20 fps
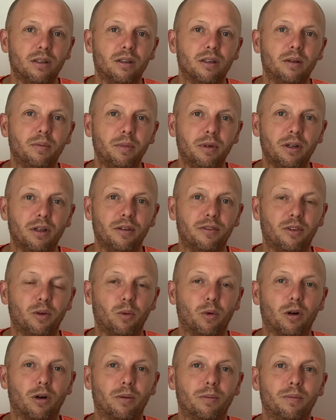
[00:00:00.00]
the middle of the
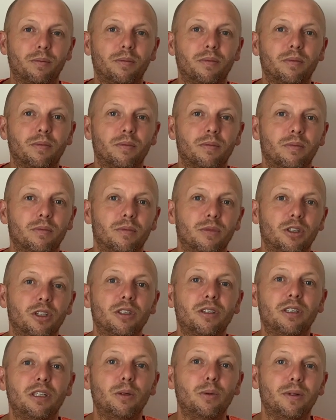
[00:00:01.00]
worm,
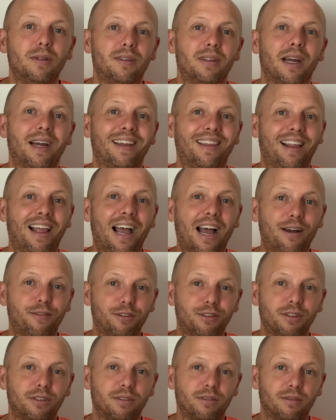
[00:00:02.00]
just see what side
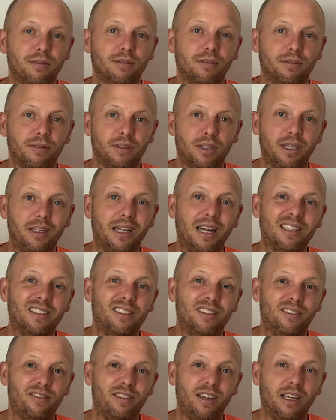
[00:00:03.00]
laughs, and that's
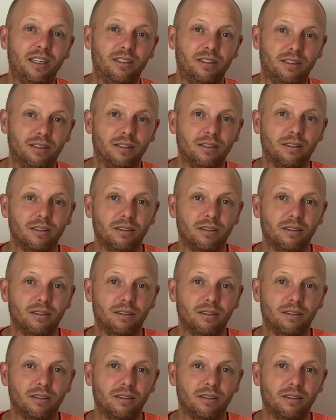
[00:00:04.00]
the face.